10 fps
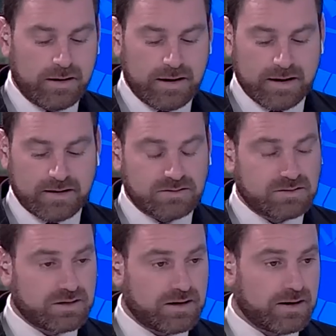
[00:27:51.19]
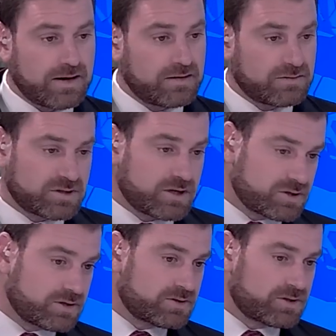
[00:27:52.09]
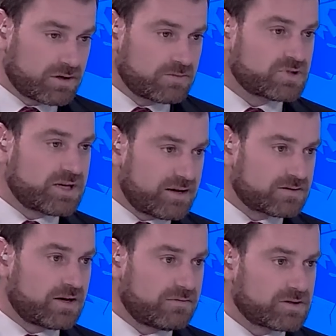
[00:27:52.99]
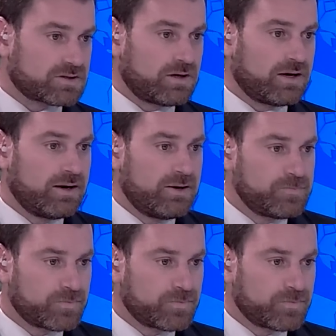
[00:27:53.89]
And in such a circumstance, obviously,